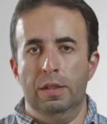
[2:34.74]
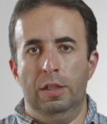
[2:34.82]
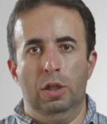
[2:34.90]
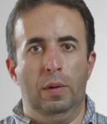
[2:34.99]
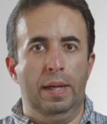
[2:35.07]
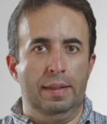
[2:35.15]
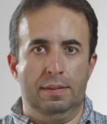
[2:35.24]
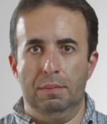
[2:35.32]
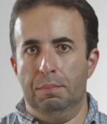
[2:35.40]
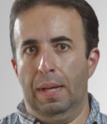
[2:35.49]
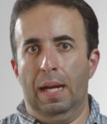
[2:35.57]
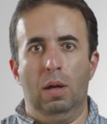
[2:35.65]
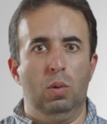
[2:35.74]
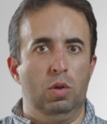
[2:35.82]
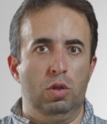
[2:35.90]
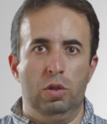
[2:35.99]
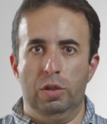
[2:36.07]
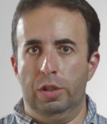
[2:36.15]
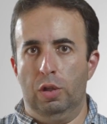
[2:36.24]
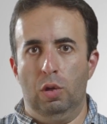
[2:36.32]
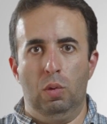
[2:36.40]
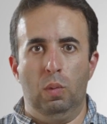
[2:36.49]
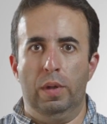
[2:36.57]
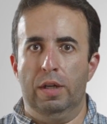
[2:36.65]
you know, Anton Bauer, you
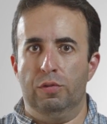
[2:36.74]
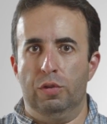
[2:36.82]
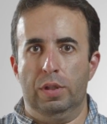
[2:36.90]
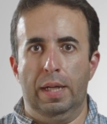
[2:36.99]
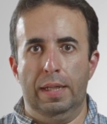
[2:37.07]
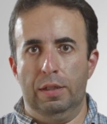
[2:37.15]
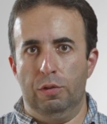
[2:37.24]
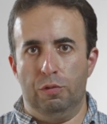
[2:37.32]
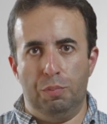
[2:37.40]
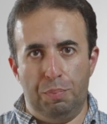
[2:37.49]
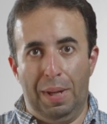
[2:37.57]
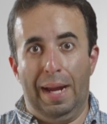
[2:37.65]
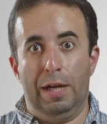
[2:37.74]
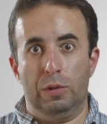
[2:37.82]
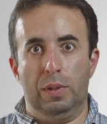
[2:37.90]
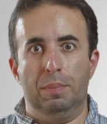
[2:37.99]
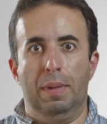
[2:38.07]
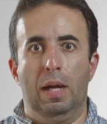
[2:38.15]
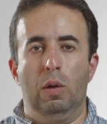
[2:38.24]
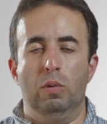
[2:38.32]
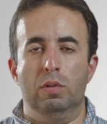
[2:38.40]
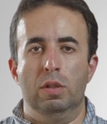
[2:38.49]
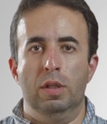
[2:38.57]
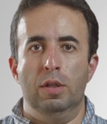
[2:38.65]
know, whatever kind of battery mount
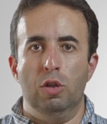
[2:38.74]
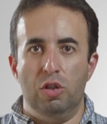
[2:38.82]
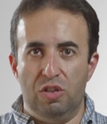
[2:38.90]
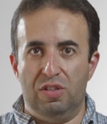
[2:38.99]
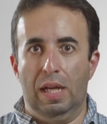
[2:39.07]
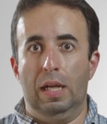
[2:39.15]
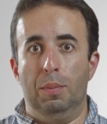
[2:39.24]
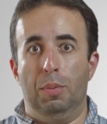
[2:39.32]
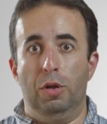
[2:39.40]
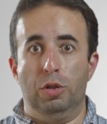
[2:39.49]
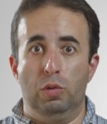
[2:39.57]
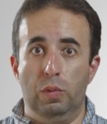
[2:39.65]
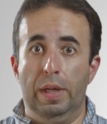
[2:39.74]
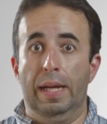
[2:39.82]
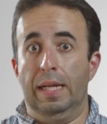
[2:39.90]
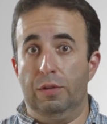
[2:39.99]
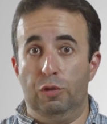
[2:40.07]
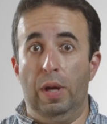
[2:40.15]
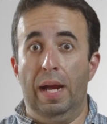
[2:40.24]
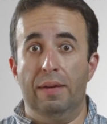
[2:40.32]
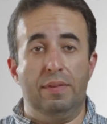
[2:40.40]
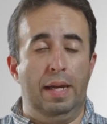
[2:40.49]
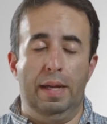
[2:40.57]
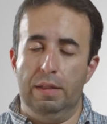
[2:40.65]
set up on your rig. And if you have
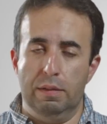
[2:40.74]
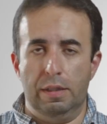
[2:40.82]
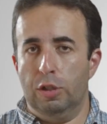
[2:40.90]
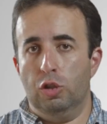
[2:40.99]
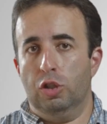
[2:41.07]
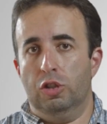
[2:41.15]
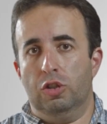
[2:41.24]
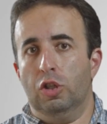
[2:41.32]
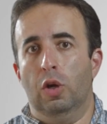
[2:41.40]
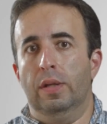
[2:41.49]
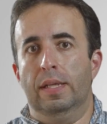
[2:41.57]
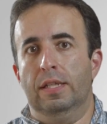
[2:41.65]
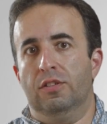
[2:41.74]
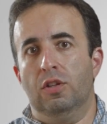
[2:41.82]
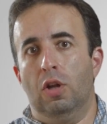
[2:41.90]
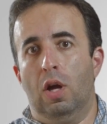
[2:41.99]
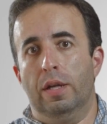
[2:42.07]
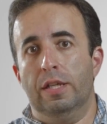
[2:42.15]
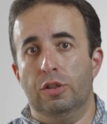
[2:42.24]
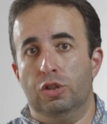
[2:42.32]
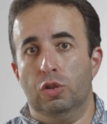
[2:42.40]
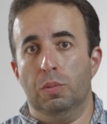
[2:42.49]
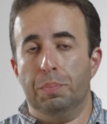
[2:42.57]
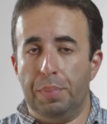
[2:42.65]
that, then you're good to go. Then it's a
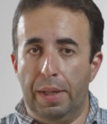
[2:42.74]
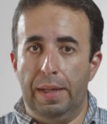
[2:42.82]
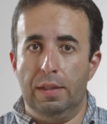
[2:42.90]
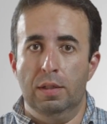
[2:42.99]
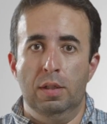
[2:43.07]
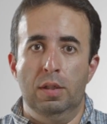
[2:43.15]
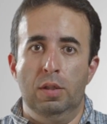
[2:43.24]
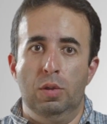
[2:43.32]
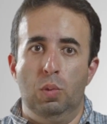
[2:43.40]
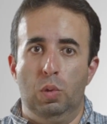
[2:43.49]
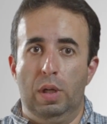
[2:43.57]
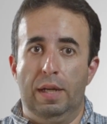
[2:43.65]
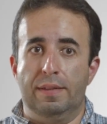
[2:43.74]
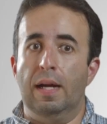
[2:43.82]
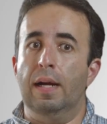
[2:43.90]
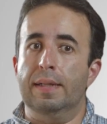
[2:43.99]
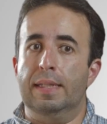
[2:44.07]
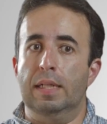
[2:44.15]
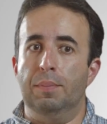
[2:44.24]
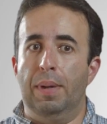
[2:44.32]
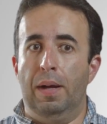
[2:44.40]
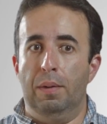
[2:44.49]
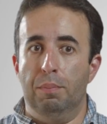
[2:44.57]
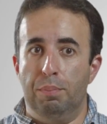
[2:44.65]
non-issue. But we're not talking
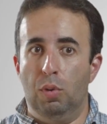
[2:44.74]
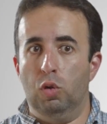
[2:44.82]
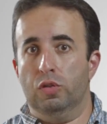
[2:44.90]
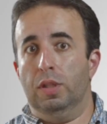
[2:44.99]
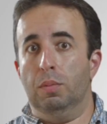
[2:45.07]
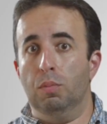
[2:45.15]
about bolting